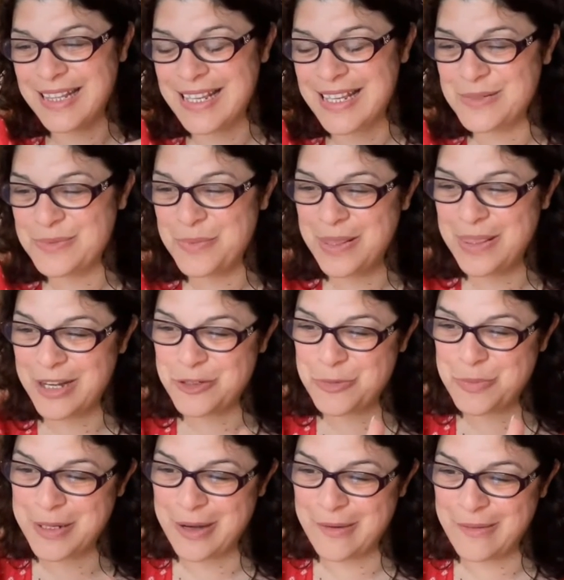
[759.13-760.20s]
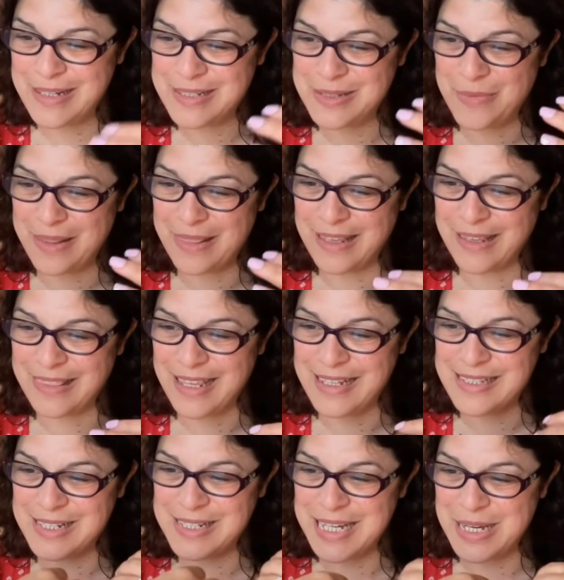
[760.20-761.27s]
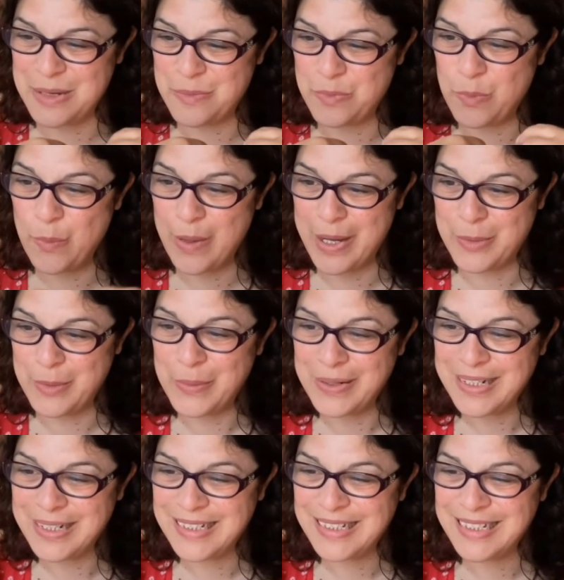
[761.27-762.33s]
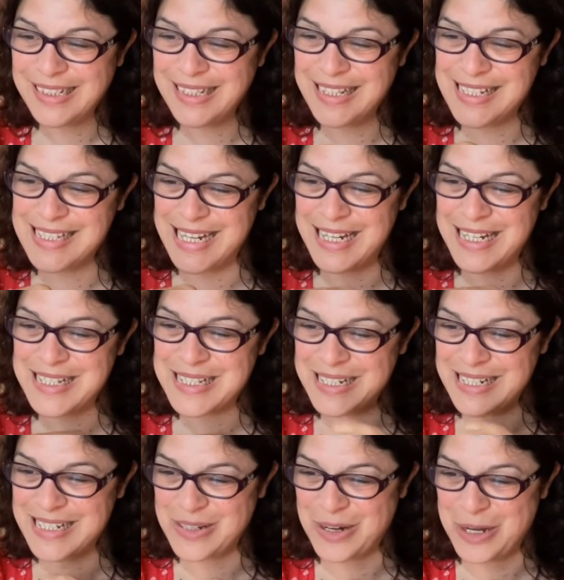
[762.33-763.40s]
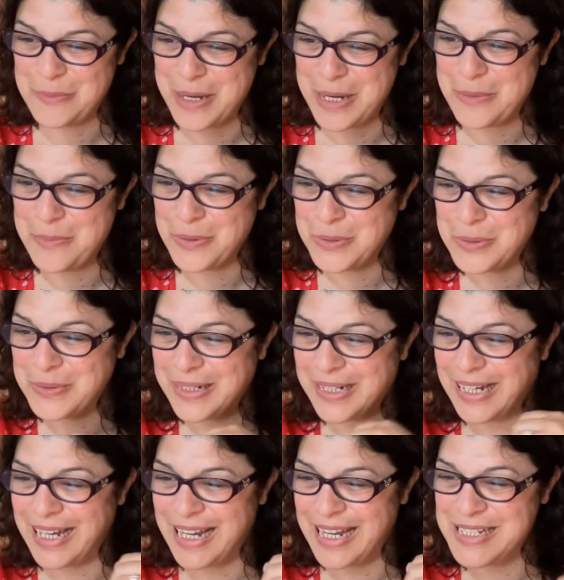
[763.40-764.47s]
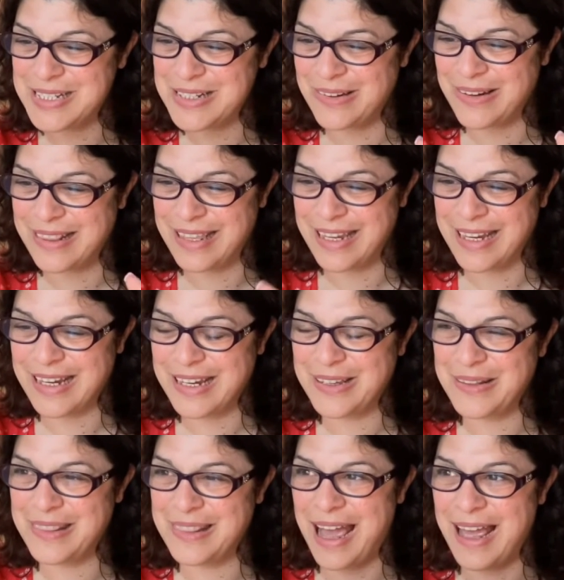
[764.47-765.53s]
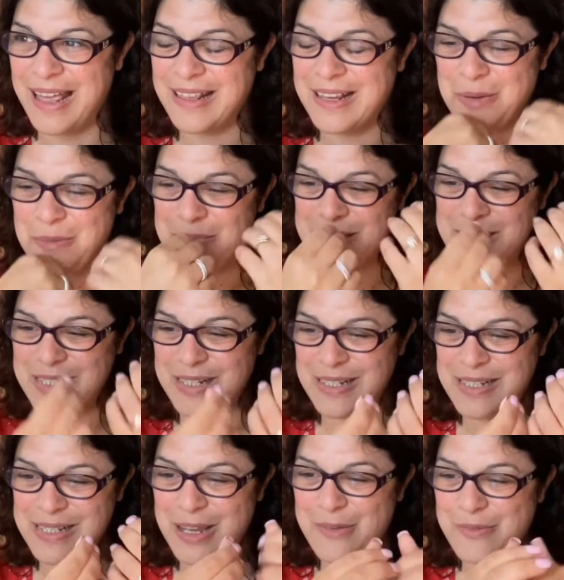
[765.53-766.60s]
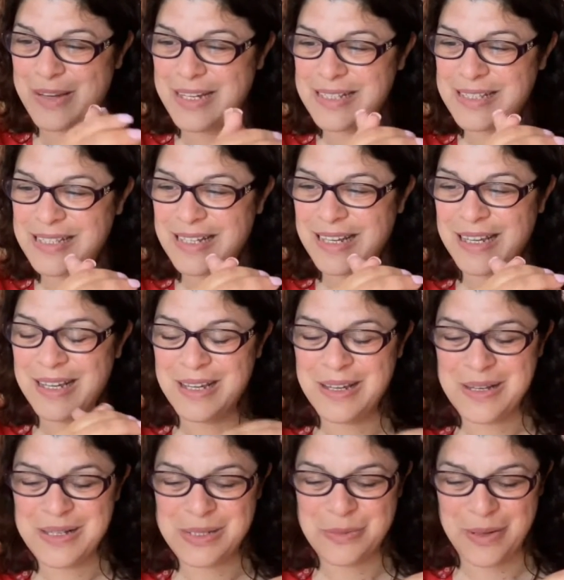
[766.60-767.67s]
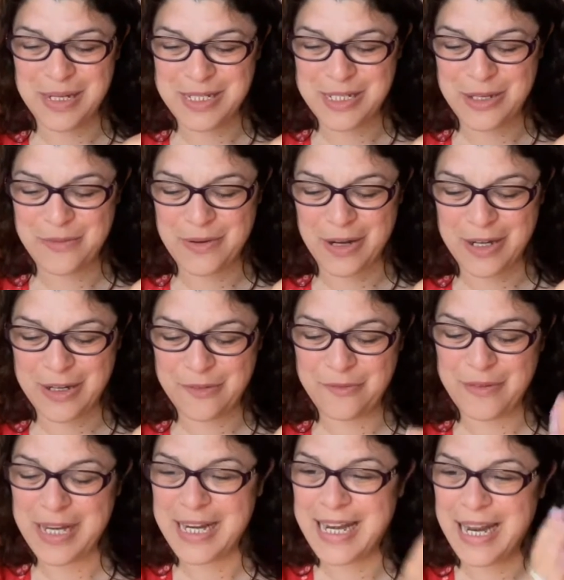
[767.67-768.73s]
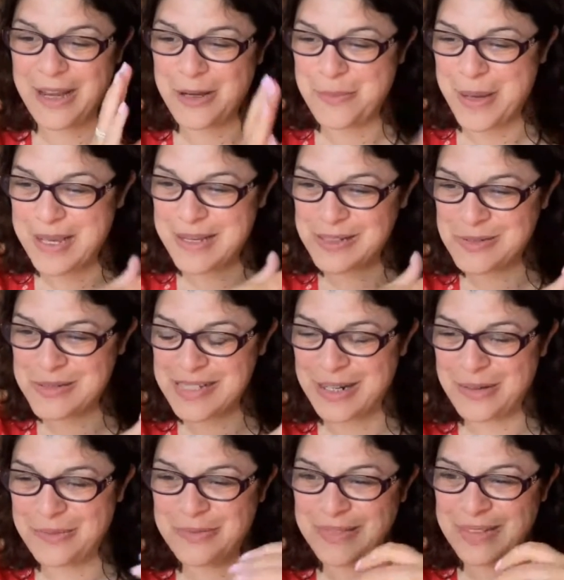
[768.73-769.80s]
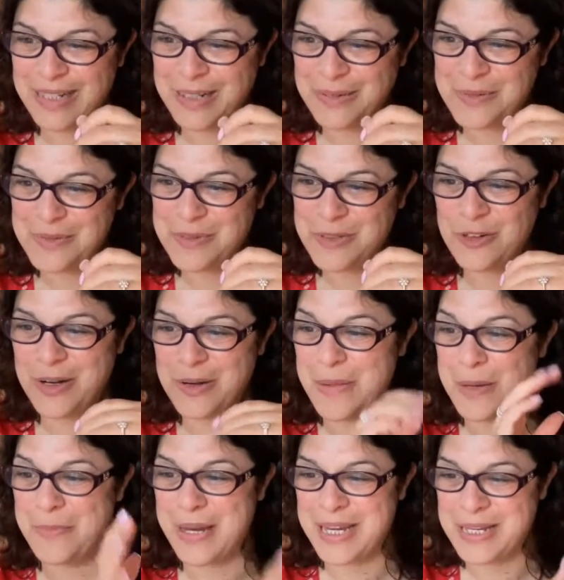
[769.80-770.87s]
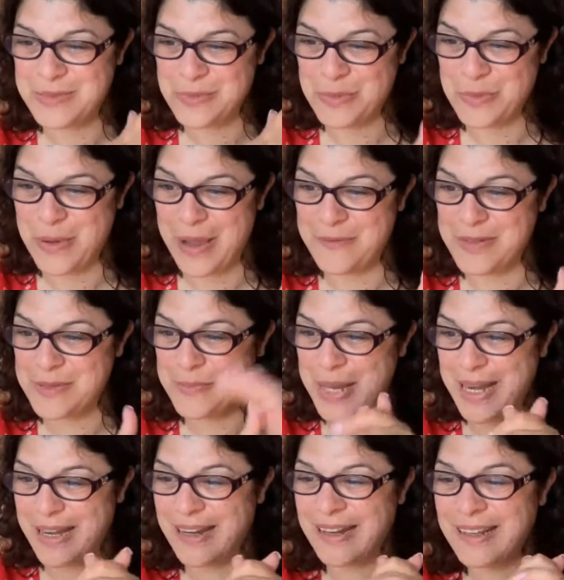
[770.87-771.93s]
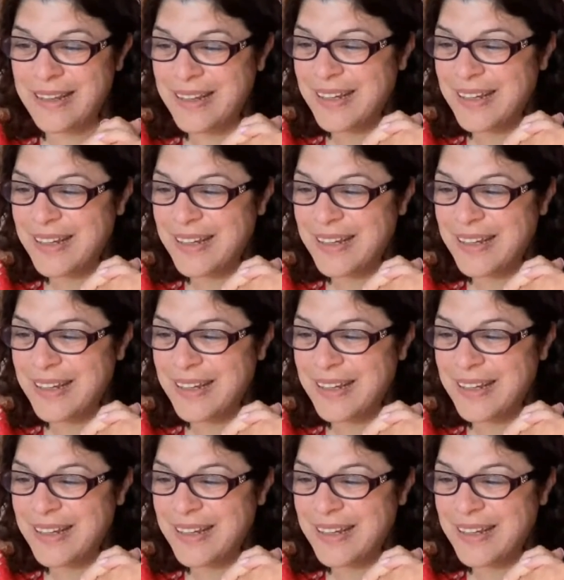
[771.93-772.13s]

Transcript: with entrepreneurialism, I think there's a deep will that sits inside people, and I think that comes to the surface. So once you've kind of figured out your personal stuff and try to make peace with whatever's been,